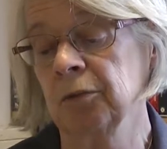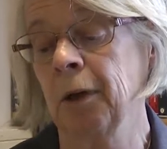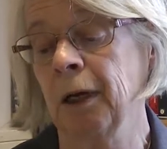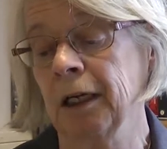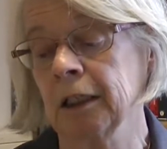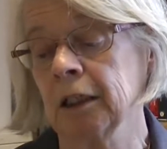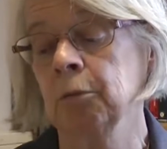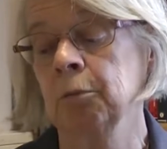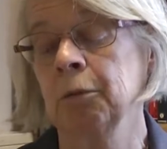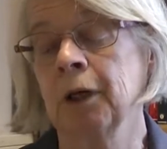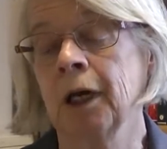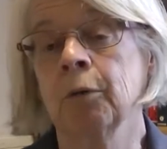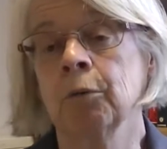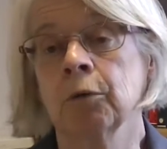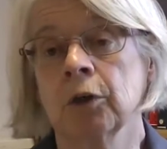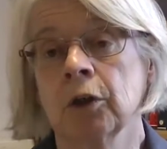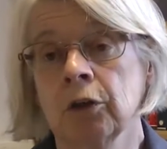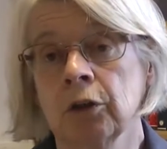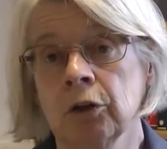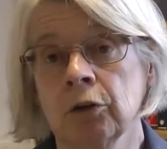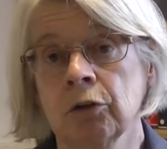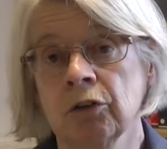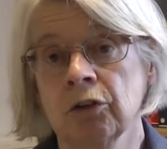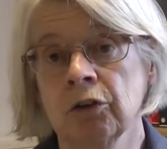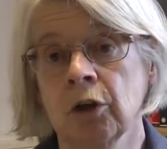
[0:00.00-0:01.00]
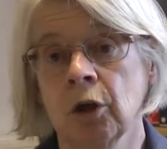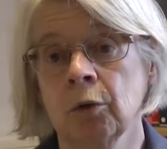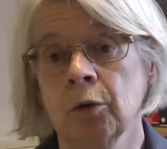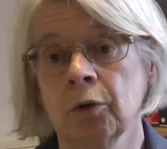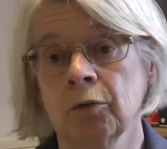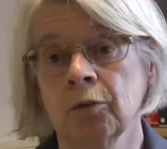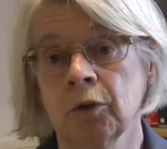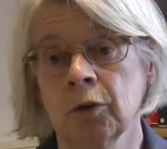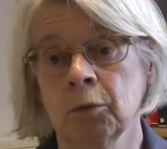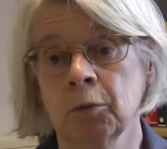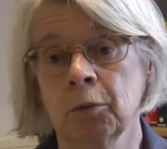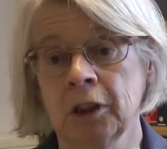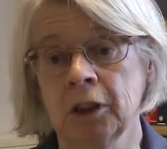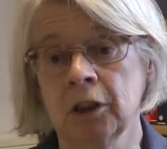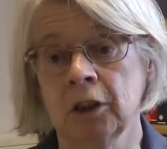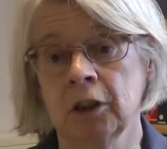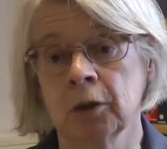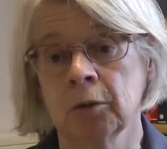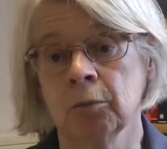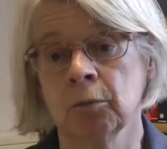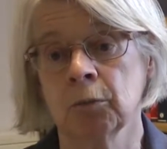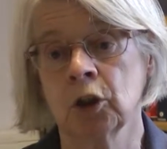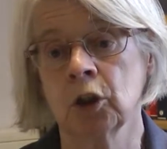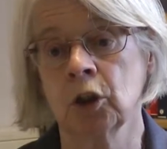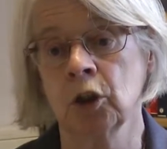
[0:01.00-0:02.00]
expect to be able to do so in the
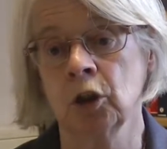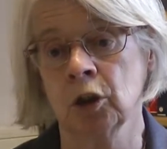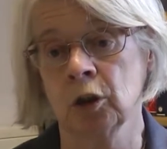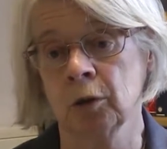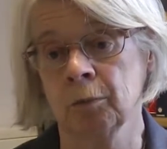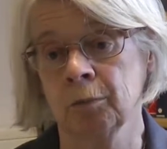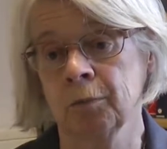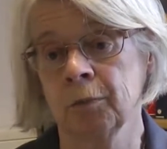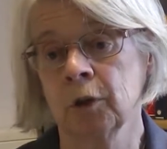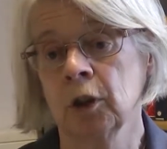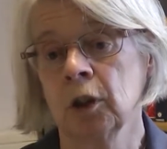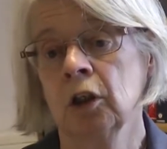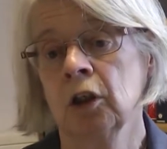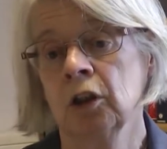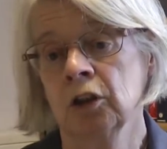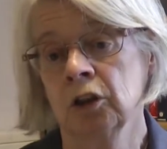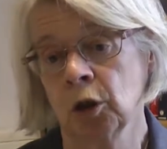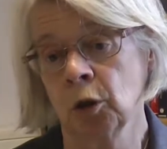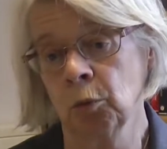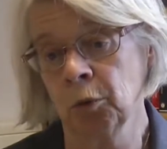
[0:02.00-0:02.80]
medium term.